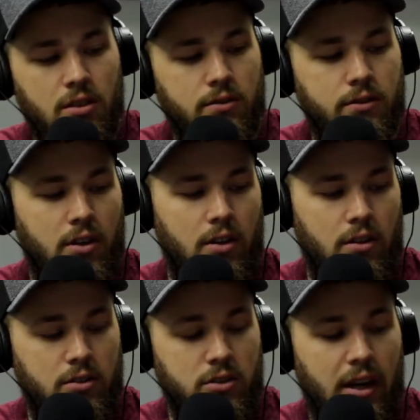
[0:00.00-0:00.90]

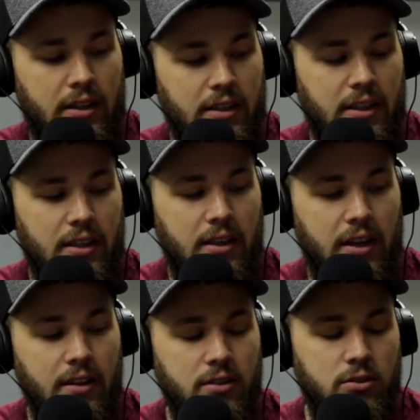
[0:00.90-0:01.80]
of trying to get
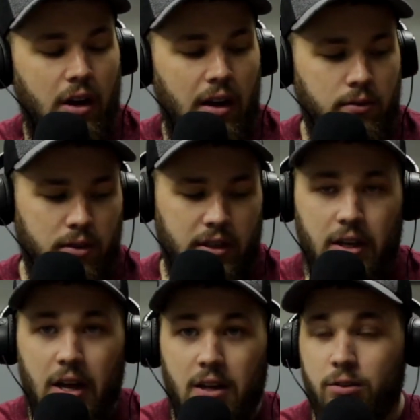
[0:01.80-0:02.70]
in the driveway,
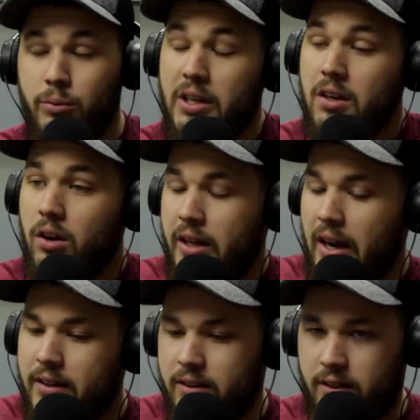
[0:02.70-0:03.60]
so we get all
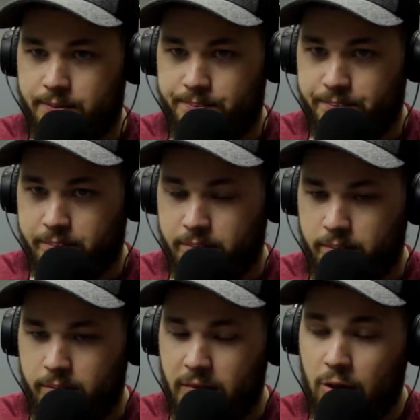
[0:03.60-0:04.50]
that in there.
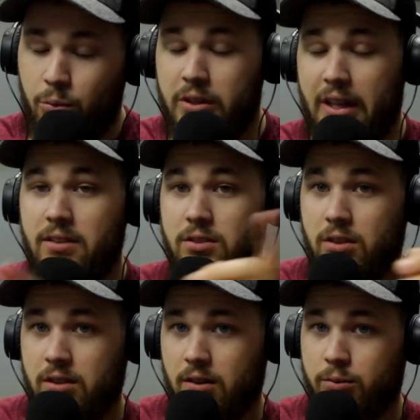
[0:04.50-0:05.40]
Well, that
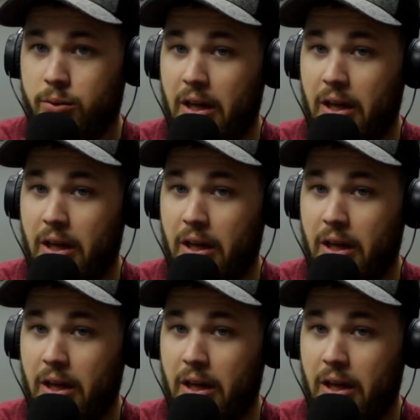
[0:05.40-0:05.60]
started off.